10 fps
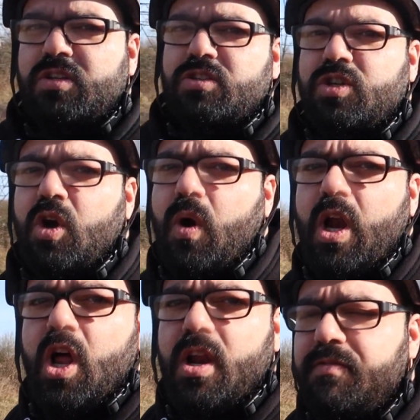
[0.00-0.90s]
So a
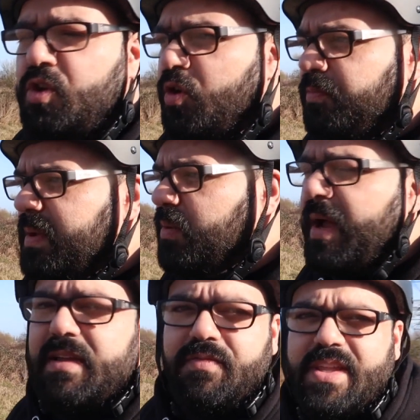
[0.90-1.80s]
lot of you have been
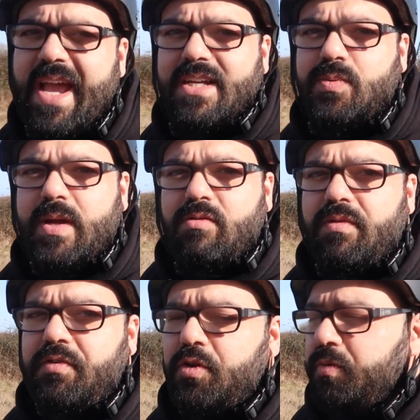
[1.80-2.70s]
waiting for the Exway
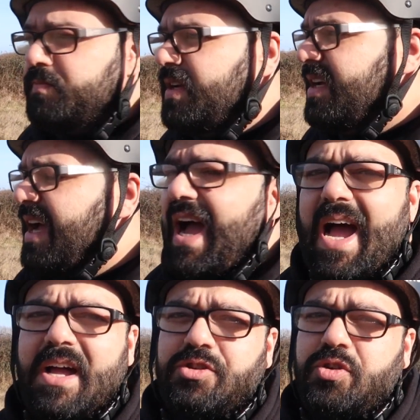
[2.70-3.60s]
review.
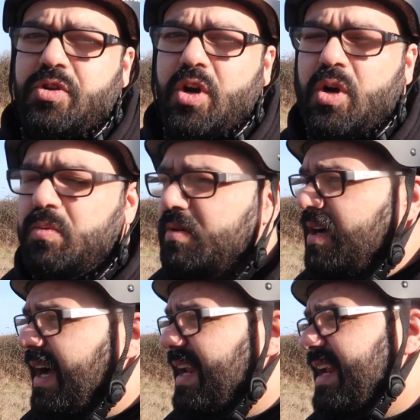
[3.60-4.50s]
As you know,
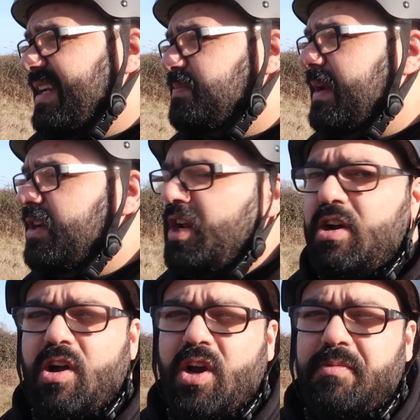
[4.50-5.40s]
I explained
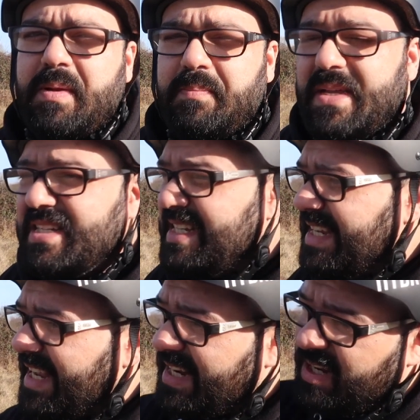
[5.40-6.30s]
earlier on, I've been busy.
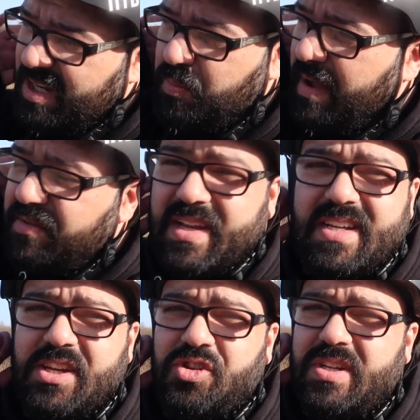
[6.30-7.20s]
The weather
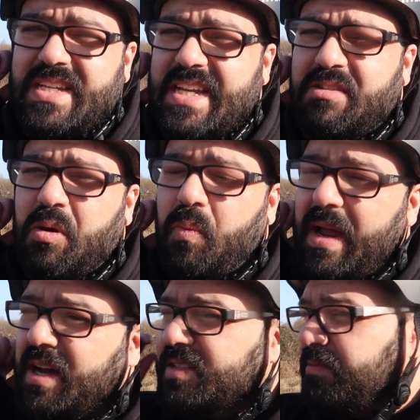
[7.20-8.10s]
conditions here in
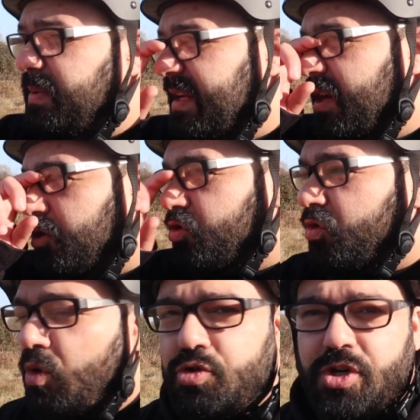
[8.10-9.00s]
Wales have been
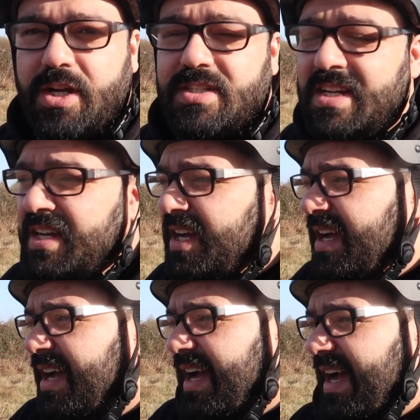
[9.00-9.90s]
atrocious,
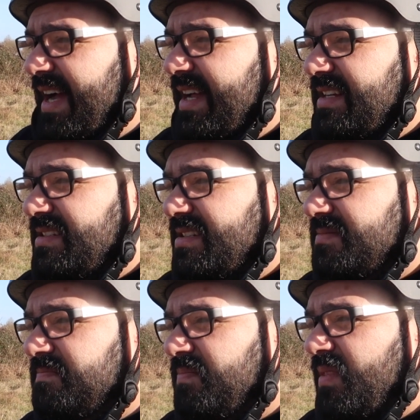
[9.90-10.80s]

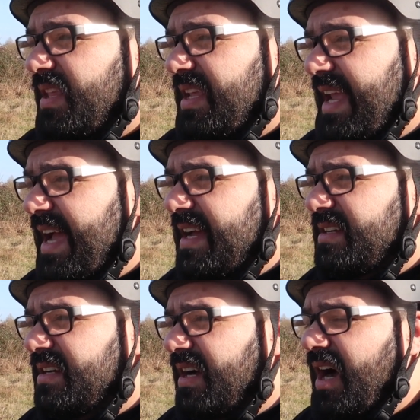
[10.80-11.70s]
and yeah,
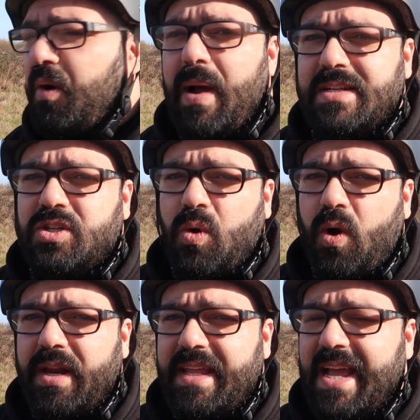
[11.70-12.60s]
I went to go
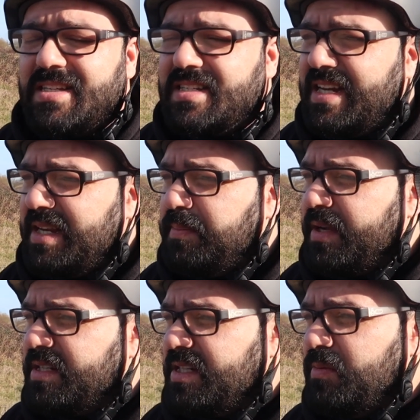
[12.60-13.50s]
on it yesterday
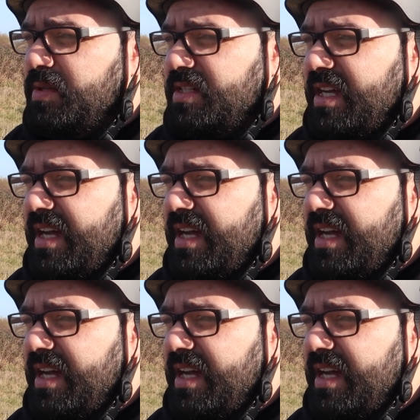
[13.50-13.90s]
because it was